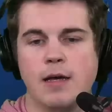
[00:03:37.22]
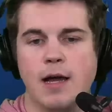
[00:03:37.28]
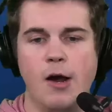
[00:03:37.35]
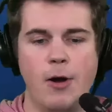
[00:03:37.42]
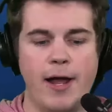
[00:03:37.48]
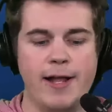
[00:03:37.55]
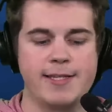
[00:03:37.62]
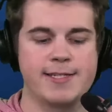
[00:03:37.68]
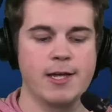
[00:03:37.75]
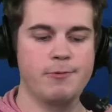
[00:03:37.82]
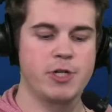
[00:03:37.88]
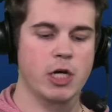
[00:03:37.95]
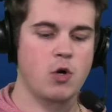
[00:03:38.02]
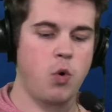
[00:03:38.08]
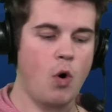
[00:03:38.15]
All right, so
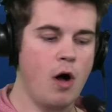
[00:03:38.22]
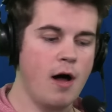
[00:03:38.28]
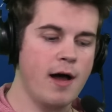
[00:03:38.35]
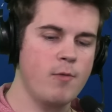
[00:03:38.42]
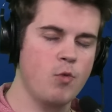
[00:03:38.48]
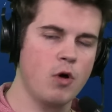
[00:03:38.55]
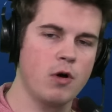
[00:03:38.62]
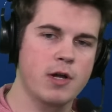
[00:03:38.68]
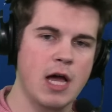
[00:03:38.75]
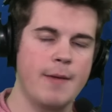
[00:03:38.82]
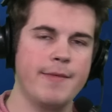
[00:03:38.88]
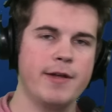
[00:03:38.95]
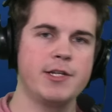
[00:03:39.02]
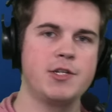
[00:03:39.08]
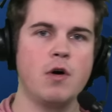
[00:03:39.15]
Jha'Quan will come
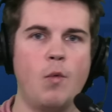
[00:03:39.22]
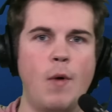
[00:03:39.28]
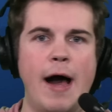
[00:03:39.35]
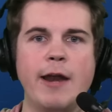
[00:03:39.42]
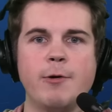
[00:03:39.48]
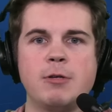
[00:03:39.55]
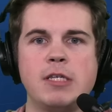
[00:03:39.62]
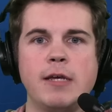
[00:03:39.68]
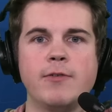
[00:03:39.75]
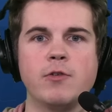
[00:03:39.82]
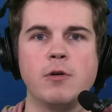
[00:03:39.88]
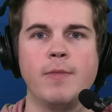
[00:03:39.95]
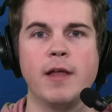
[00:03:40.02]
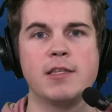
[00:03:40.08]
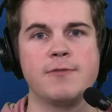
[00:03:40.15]
into a wide receiver
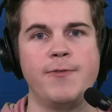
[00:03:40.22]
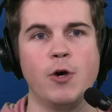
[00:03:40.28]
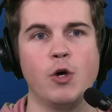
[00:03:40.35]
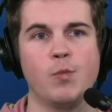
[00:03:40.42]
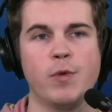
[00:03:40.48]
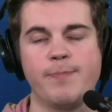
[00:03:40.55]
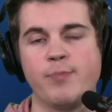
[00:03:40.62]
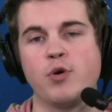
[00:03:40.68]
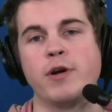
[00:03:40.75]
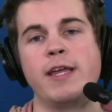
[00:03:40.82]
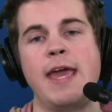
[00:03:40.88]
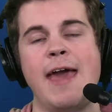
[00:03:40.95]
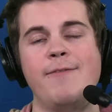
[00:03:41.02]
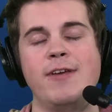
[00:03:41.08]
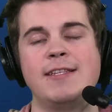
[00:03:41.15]
room that's filled with pretty
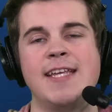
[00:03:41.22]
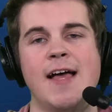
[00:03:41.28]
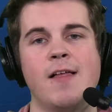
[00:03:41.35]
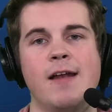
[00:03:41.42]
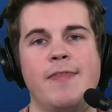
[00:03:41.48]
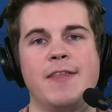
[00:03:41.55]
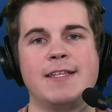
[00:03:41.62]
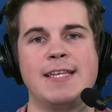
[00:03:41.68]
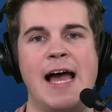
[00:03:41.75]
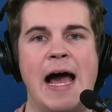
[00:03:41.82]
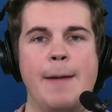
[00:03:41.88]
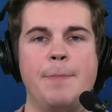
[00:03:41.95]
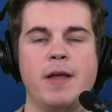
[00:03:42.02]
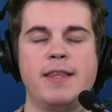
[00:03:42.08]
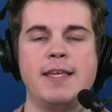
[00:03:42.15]
heavy talent at the
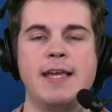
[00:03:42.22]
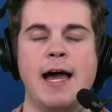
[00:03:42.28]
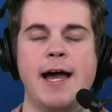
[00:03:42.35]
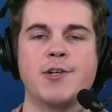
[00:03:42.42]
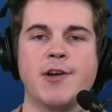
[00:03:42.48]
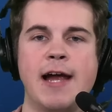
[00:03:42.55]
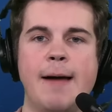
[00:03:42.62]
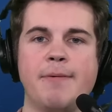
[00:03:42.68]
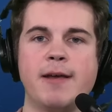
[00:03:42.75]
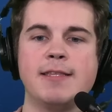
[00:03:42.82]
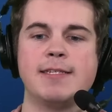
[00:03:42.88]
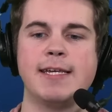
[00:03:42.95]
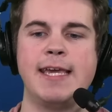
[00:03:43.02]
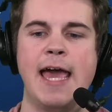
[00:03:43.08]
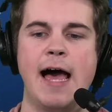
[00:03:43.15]
top at DeAndre Hopkins
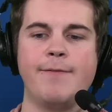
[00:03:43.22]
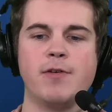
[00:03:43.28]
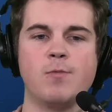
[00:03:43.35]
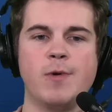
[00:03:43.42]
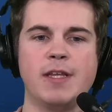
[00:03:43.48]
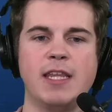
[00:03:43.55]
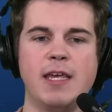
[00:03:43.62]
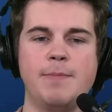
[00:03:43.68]
and Calvin Ridley.